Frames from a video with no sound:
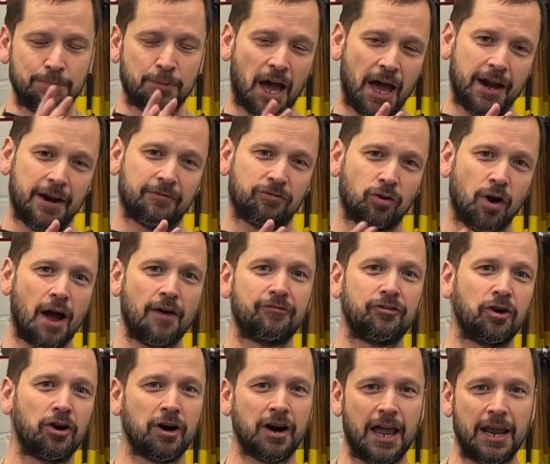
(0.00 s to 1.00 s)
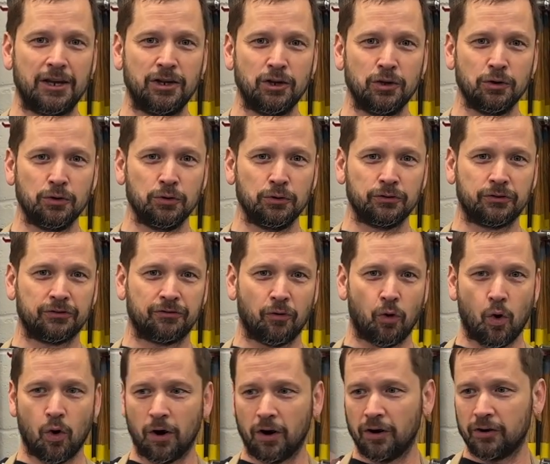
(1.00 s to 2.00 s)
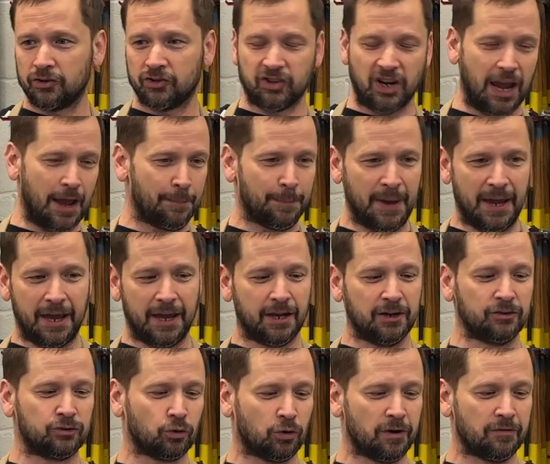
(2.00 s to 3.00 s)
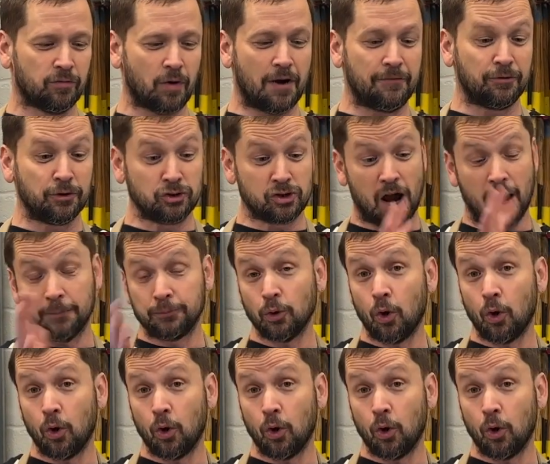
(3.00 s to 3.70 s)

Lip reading: kind of rougher and use for stamping and sort of rougher jobs,